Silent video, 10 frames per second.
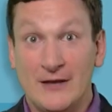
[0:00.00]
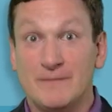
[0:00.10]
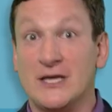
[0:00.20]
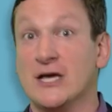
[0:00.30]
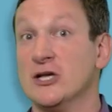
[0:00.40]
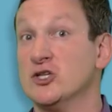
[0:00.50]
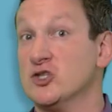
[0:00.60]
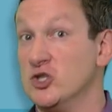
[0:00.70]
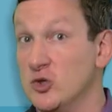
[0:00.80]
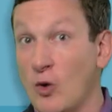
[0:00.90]

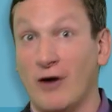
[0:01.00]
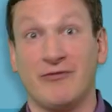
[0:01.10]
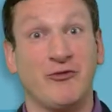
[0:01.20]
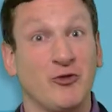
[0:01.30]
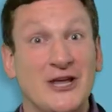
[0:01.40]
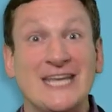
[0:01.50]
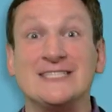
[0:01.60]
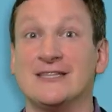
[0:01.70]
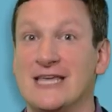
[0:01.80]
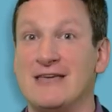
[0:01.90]
because you are free
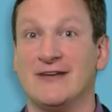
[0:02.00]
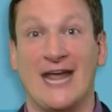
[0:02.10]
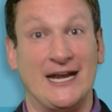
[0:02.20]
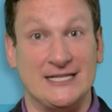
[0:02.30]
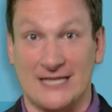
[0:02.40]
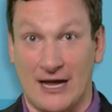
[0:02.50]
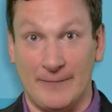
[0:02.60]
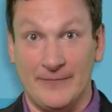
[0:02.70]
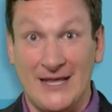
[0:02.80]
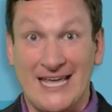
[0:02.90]
to leave at any
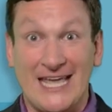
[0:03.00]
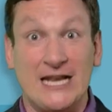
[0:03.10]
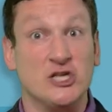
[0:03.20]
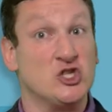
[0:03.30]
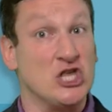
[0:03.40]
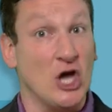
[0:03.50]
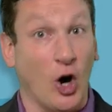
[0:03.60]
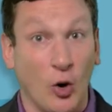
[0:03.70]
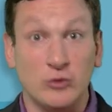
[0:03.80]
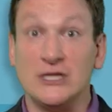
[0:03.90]
time. It is the
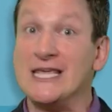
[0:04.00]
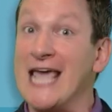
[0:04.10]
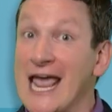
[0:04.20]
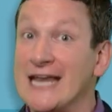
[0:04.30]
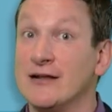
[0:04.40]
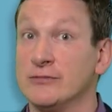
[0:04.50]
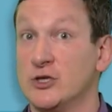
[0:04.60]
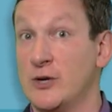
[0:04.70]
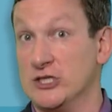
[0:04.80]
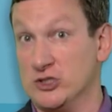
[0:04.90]
only
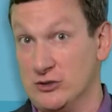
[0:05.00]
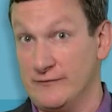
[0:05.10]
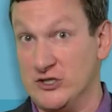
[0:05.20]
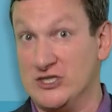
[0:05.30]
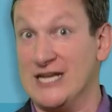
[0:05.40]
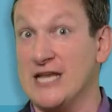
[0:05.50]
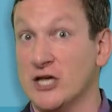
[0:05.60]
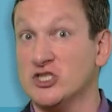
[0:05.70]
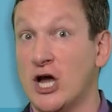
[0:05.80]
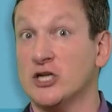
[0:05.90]
AWS service that
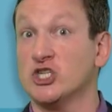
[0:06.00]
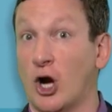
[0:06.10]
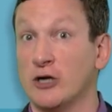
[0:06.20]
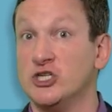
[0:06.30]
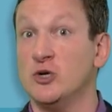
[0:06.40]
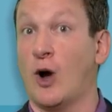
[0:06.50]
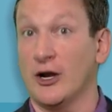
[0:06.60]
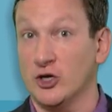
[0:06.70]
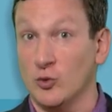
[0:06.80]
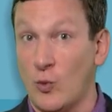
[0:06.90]
does not charge you
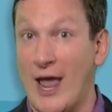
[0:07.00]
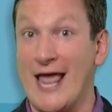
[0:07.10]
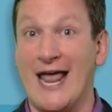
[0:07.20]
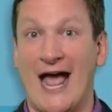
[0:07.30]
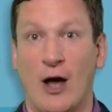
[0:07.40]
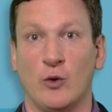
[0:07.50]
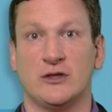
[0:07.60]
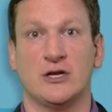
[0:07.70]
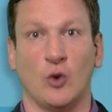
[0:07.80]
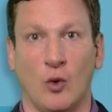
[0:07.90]
on your way
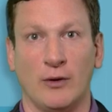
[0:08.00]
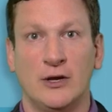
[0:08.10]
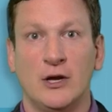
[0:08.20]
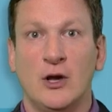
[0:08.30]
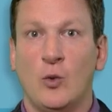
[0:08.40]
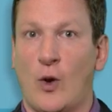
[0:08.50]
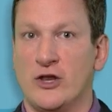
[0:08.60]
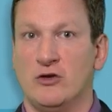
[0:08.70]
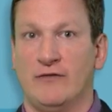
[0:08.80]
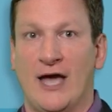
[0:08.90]
out the door.
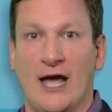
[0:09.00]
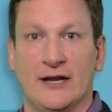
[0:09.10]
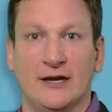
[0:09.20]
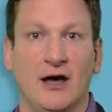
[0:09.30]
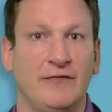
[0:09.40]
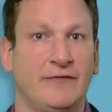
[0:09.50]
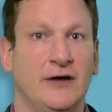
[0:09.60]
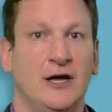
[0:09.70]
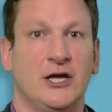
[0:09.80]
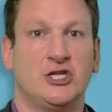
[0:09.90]
When you've had enough,
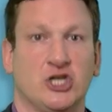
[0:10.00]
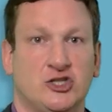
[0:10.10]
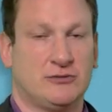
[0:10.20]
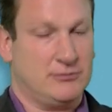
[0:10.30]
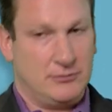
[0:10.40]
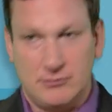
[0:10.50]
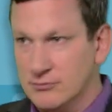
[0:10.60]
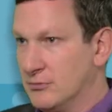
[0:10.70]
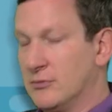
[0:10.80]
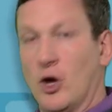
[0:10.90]
just
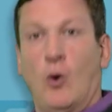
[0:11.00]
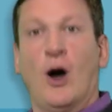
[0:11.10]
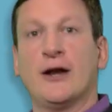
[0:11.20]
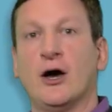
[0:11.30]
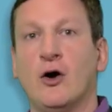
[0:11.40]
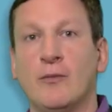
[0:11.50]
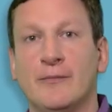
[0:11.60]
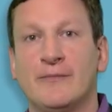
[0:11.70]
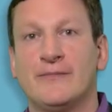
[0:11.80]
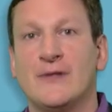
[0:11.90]
go on
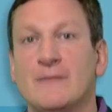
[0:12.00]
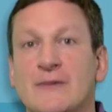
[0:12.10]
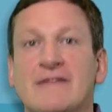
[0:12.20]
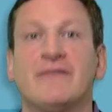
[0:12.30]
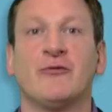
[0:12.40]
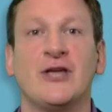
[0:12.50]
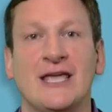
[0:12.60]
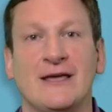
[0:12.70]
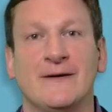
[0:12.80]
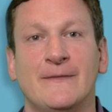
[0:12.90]
home. Be
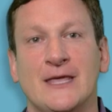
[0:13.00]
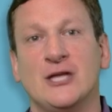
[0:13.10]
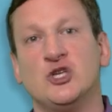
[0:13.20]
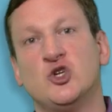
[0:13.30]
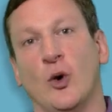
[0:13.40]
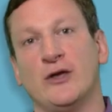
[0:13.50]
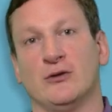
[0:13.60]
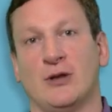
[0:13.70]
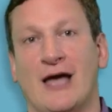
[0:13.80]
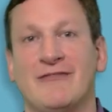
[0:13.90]
free. Enjoy
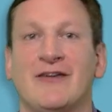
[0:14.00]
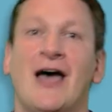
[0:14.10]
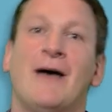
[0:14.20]
your life.